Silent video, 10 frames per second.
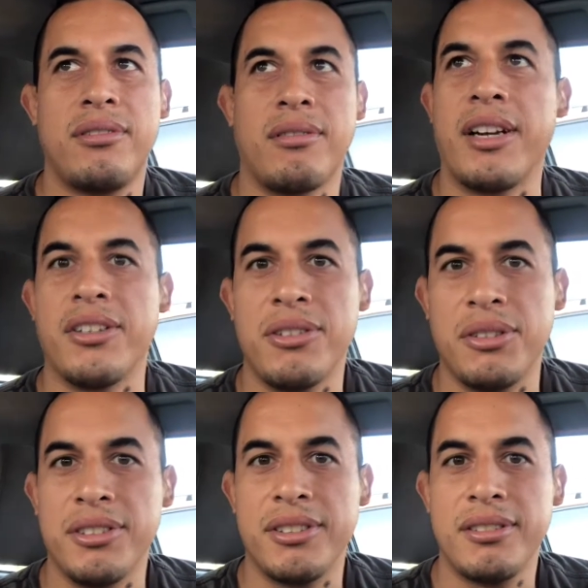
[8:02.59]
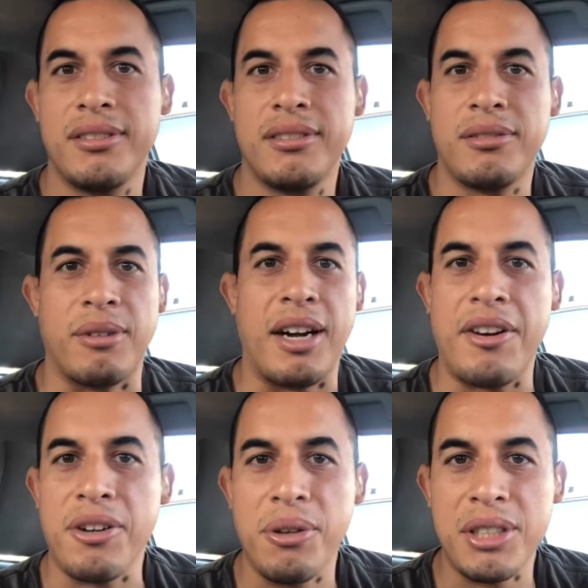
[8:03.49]
Write your goals. Write out
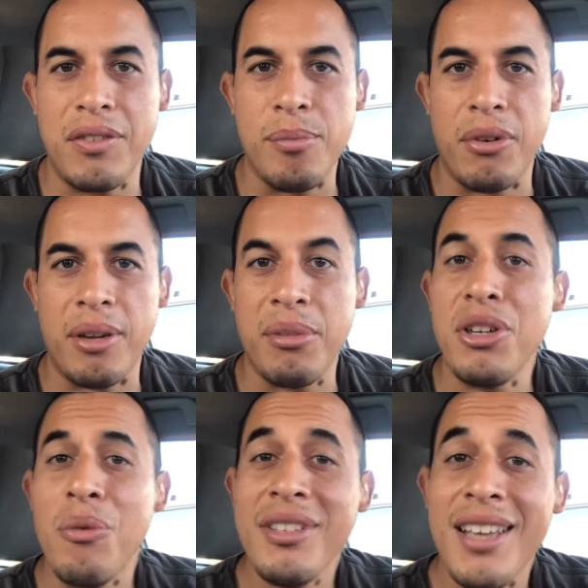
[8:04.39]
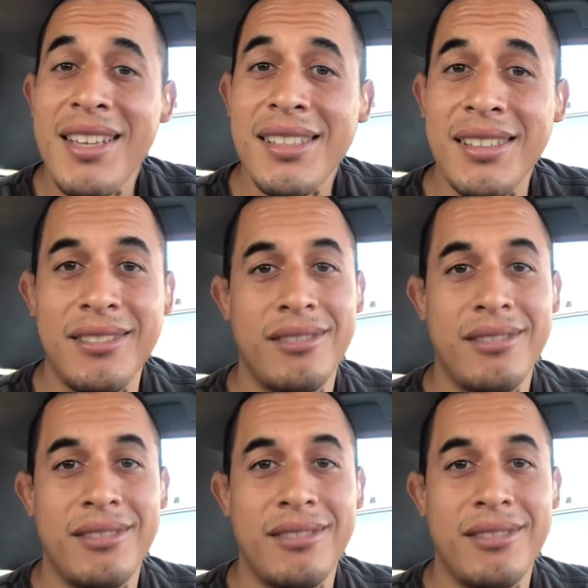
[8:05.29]
your goals every morning. But no one does it.